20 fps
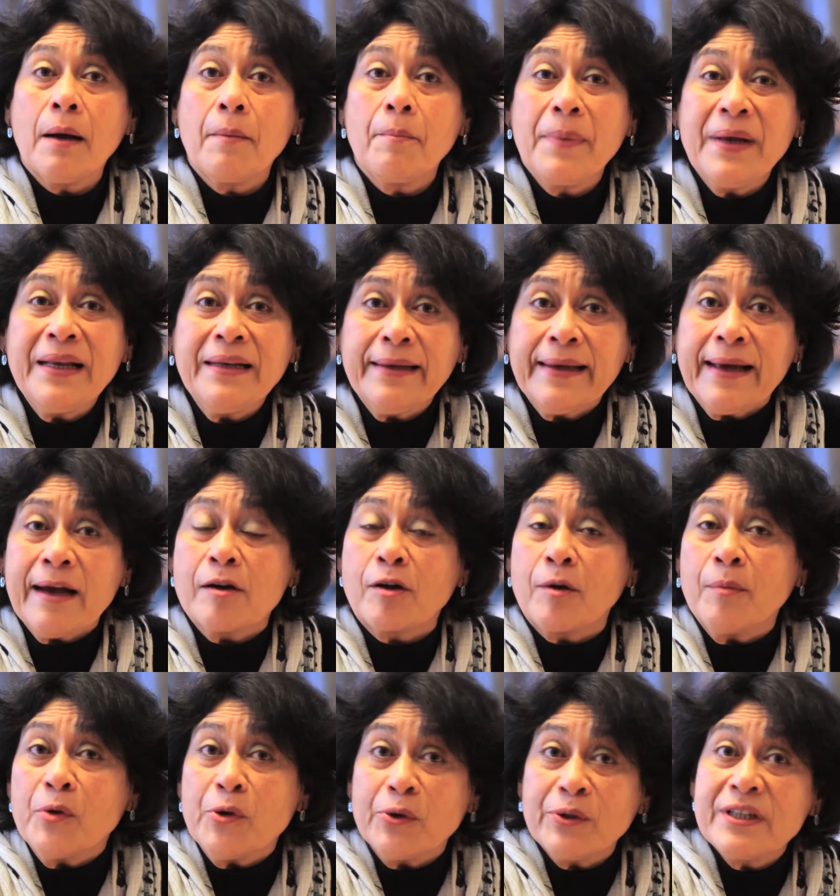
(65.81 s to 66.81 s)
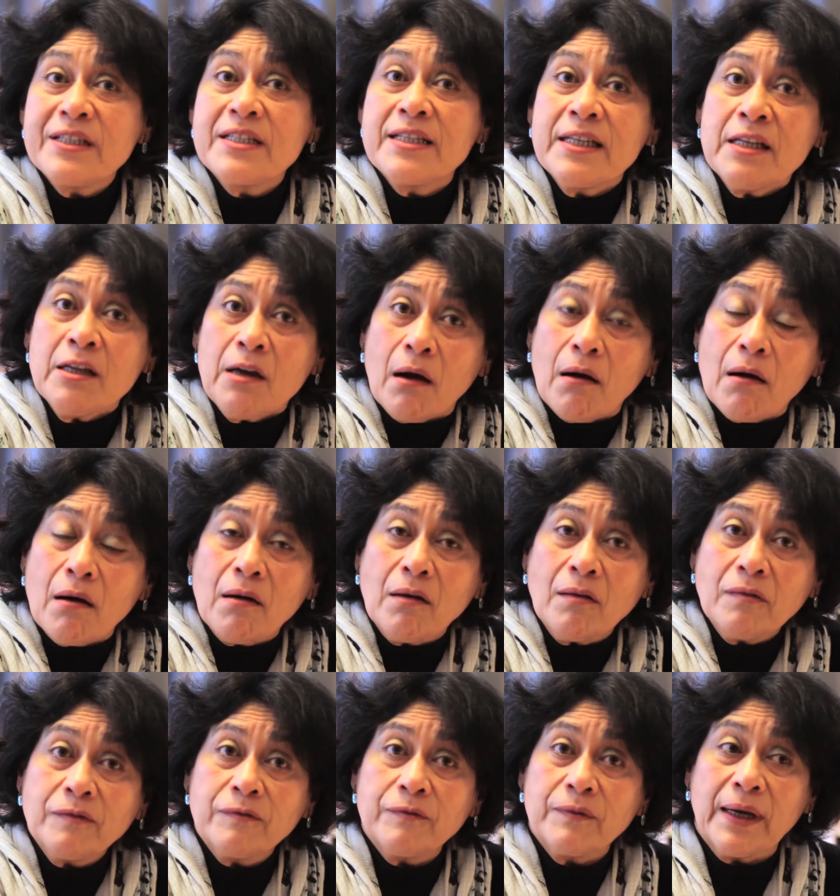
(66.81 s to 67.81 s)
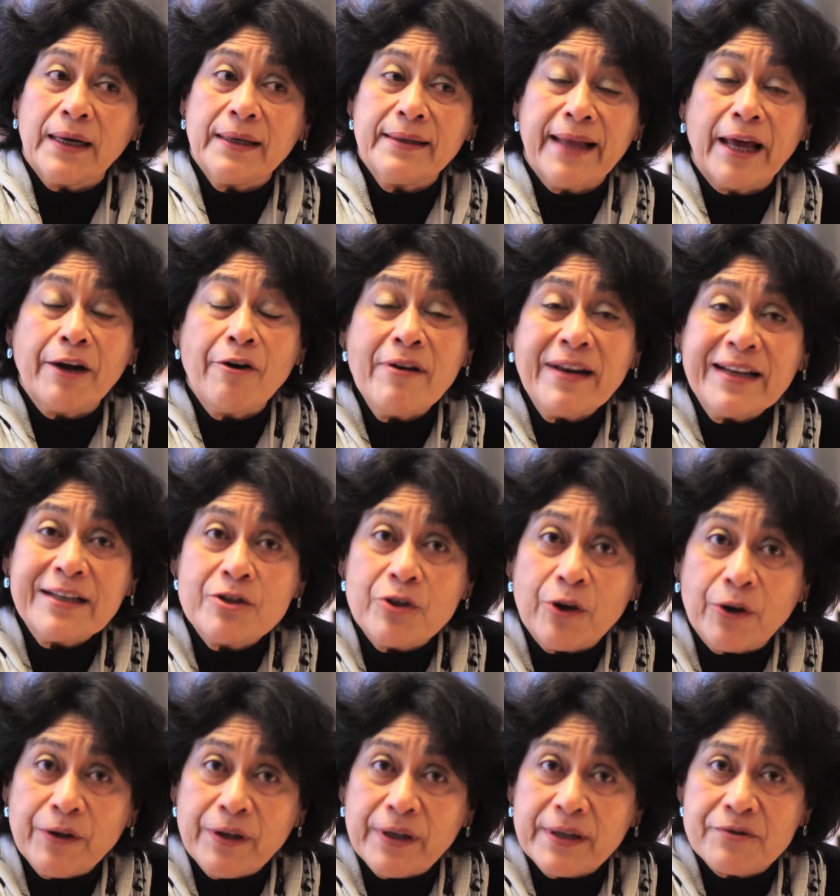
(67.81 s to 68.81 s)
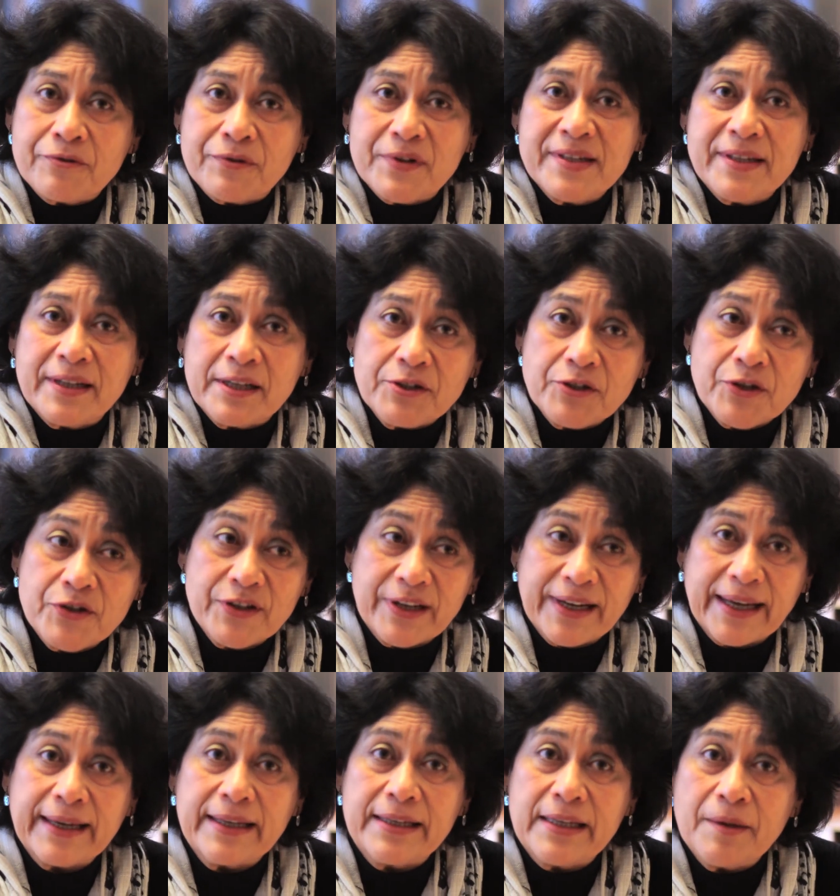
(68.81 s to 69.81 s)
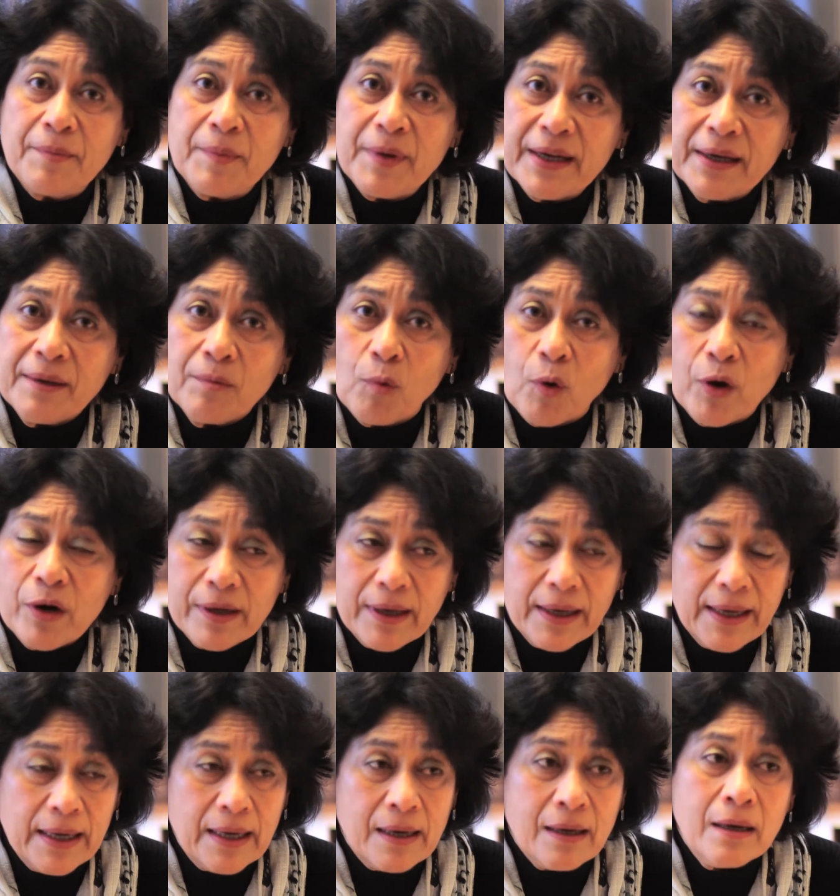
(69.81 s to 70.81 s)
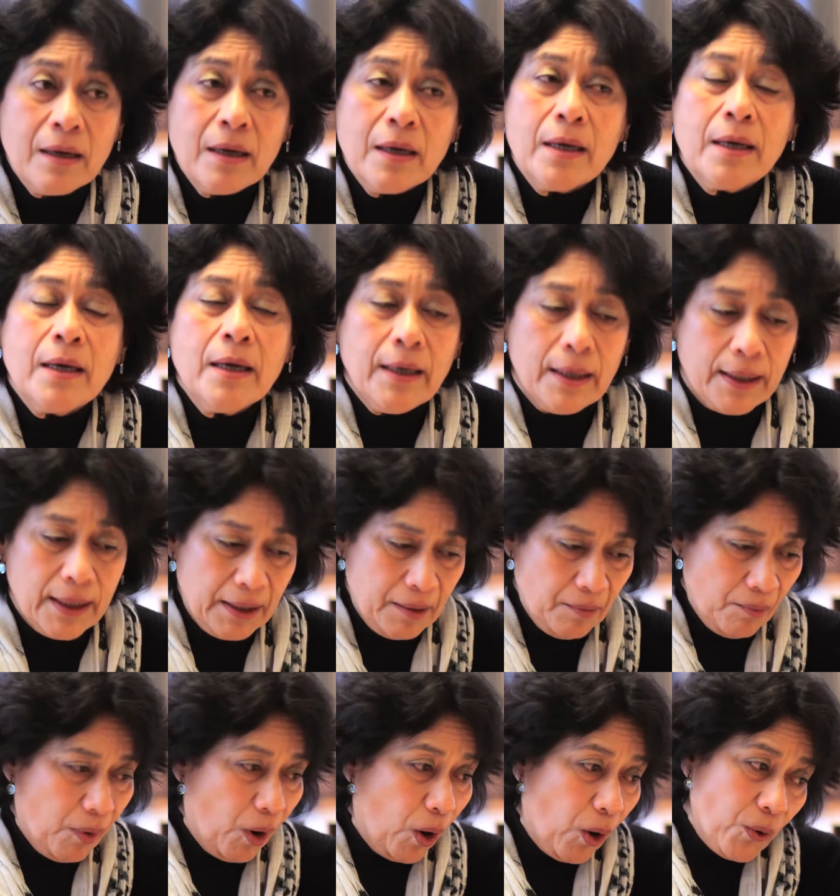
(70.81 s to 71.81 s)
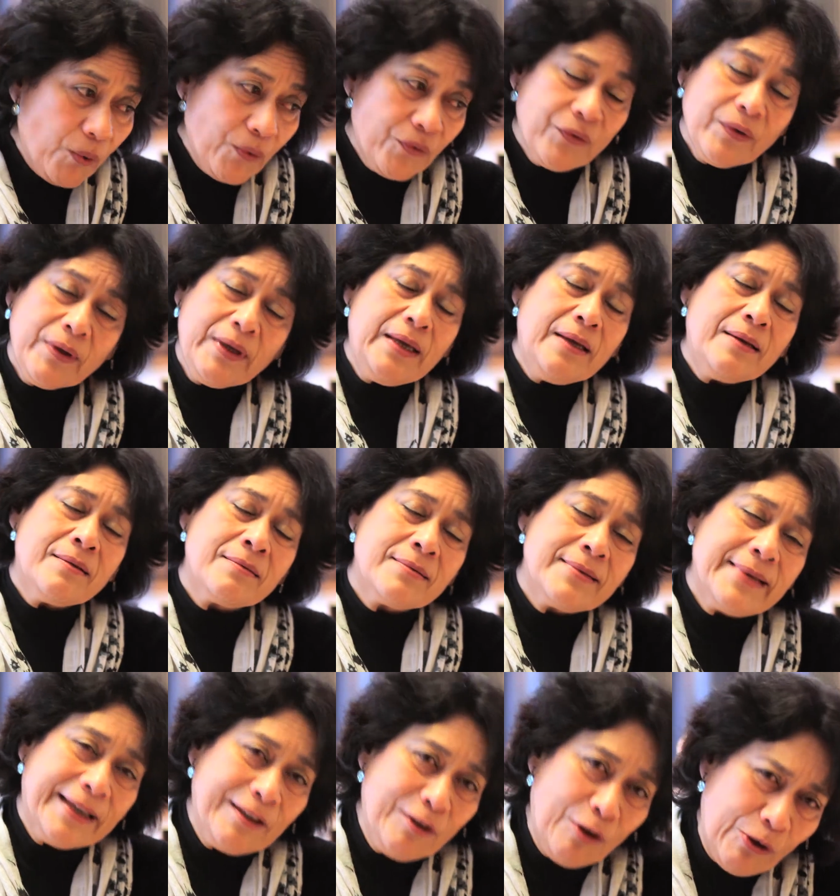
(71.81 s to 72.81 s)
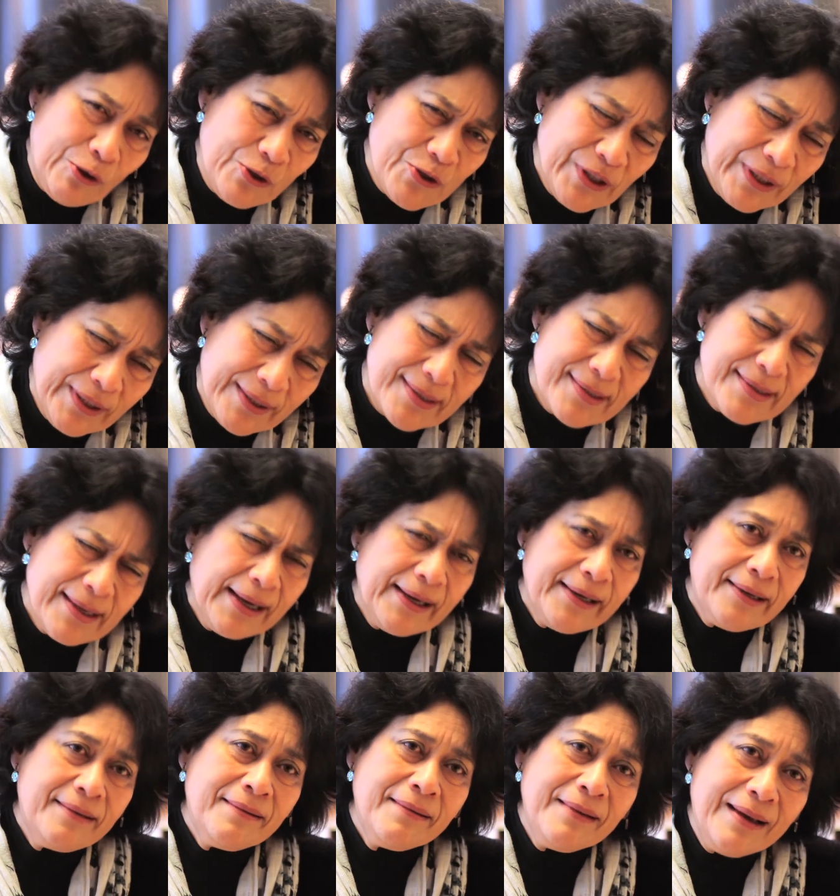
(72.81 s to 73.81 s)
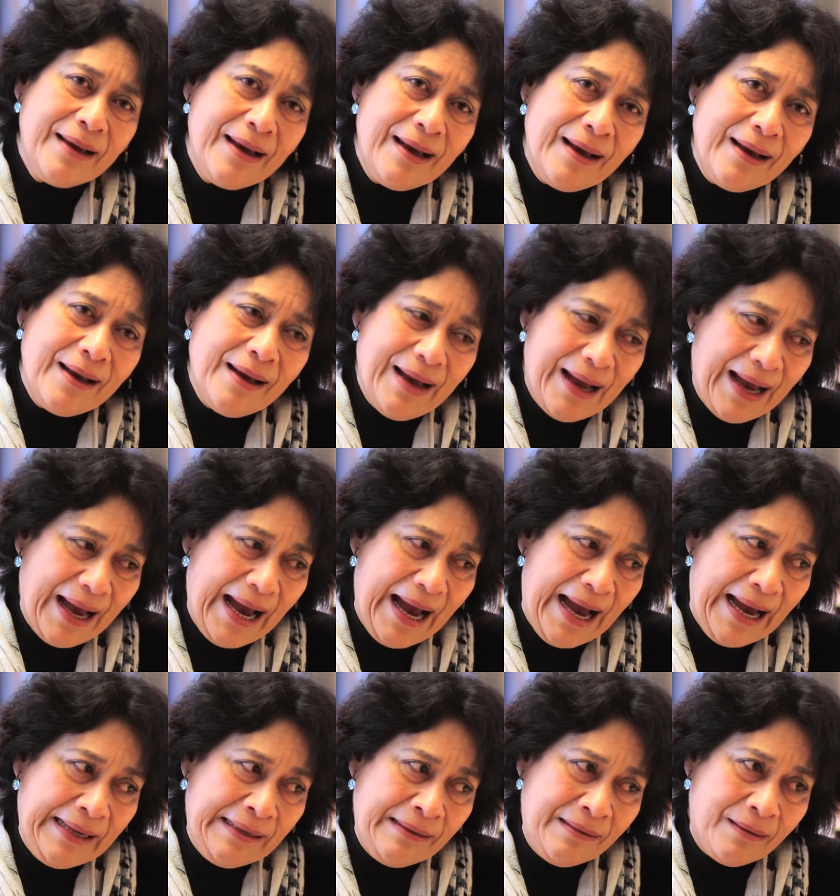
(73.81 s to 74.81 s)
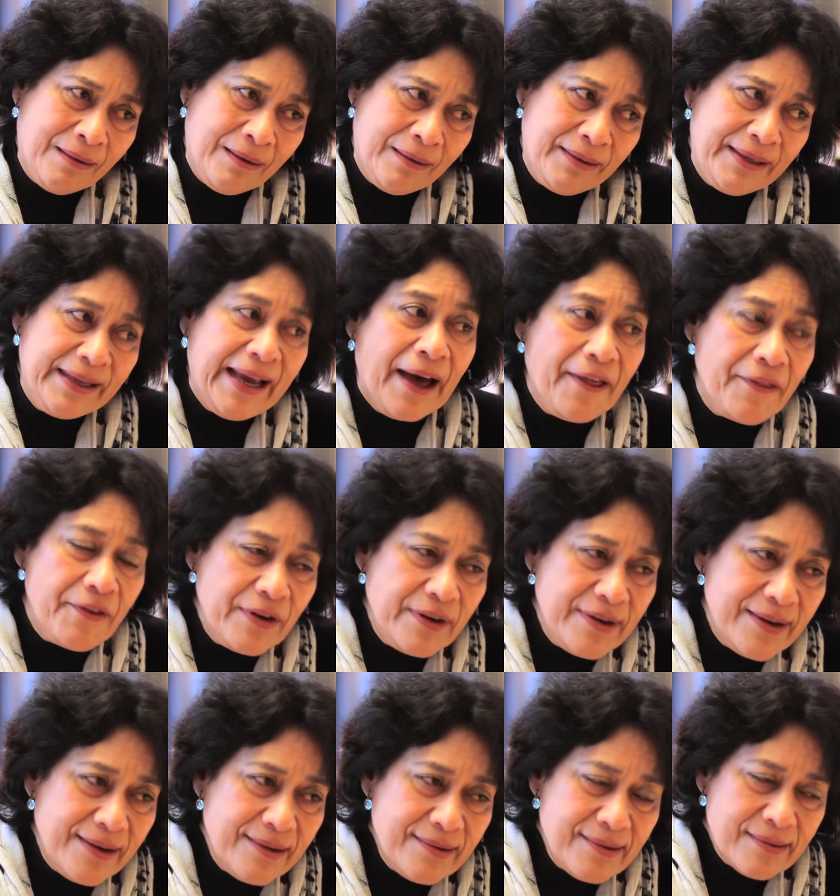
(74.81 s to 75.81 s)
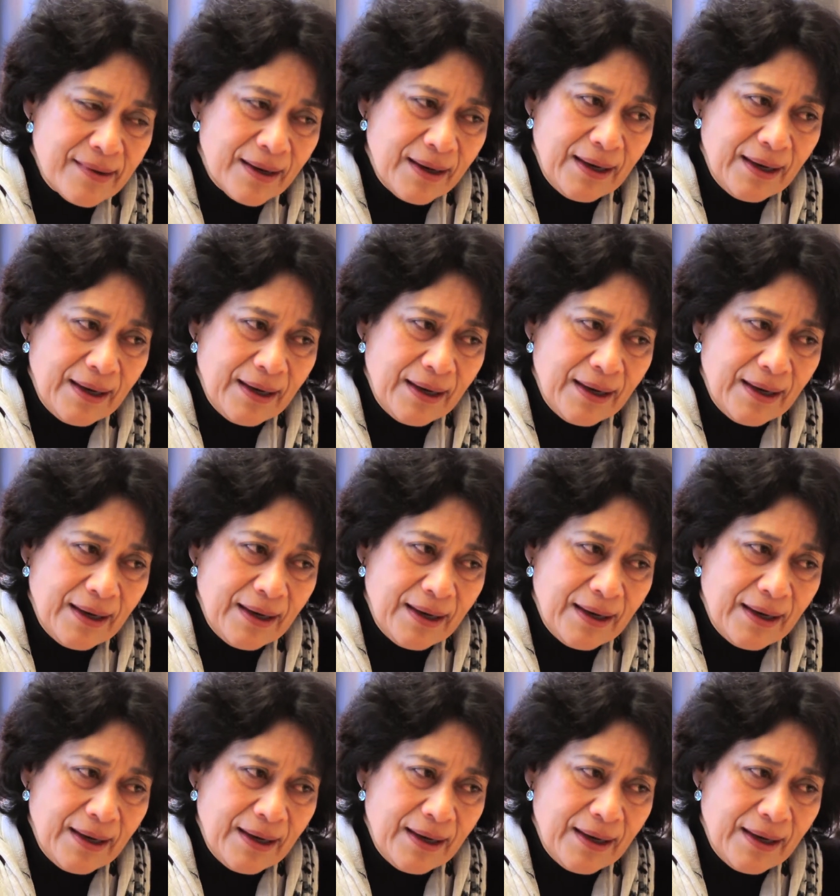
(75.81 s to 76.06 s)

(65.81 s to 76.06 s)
building a community of nanoelectronics researchers in academia working in both in technology and design. And the other is